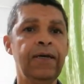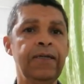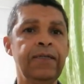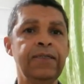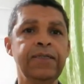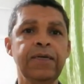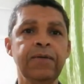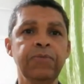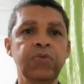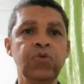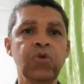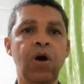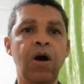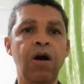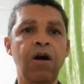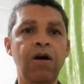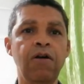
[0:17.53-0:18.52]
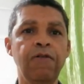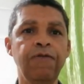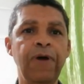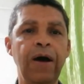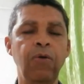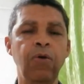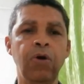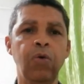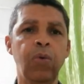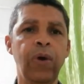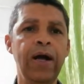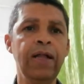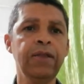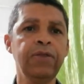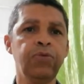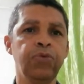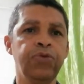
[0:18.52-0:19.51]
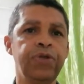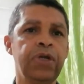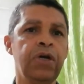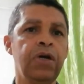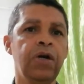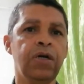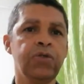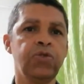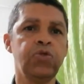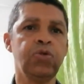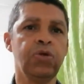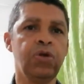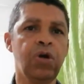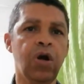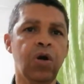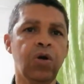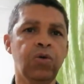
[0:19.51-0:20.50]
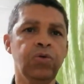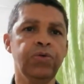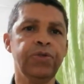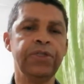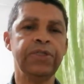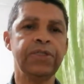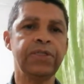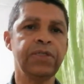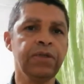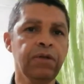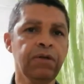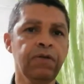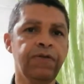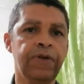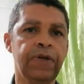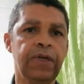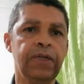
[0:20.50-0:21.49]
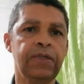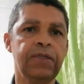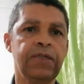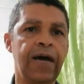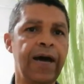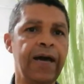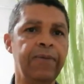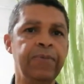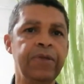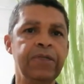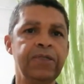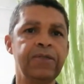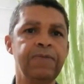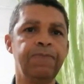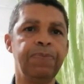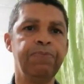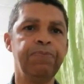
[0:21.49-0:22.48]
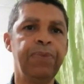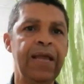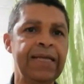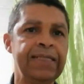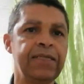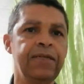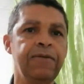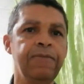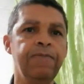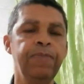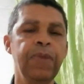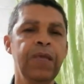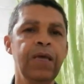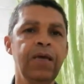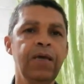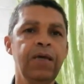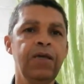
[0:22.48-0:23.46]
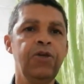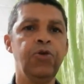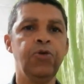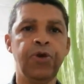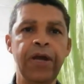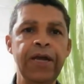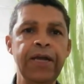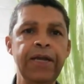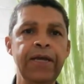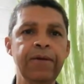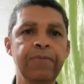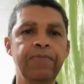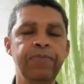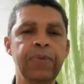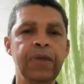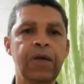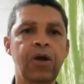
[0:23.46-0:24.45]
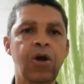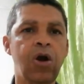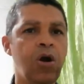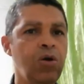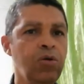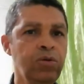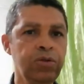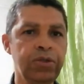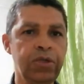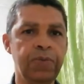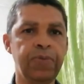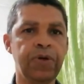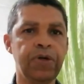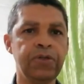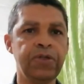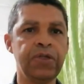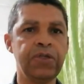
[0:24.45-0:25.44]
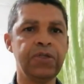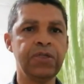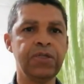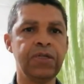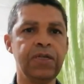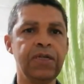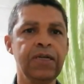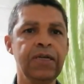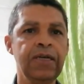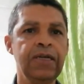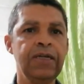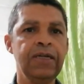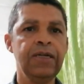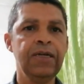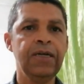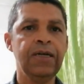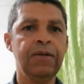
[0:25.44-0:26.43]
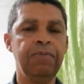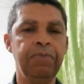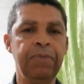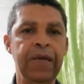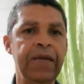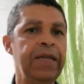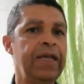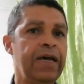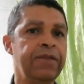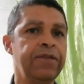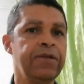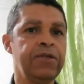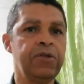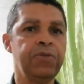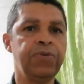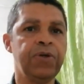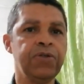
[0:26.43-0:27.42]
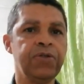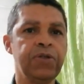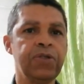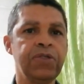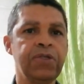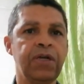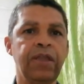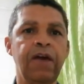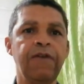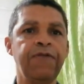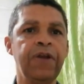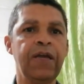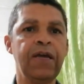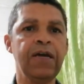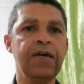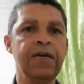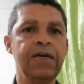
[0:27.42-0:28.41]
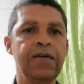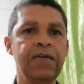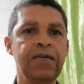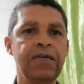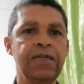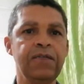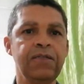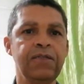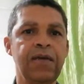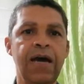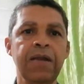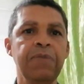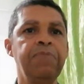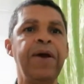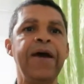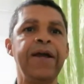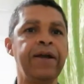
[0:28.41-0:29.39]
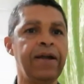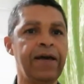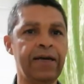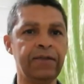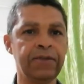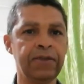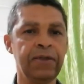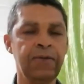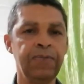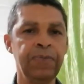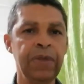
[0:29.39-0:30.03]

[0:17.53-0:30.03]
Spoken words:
in terms of our wealth with regards to gold and silver and diamonds and platinum, uranium, coal deposits, and many other deposits. South Africa is unparalleled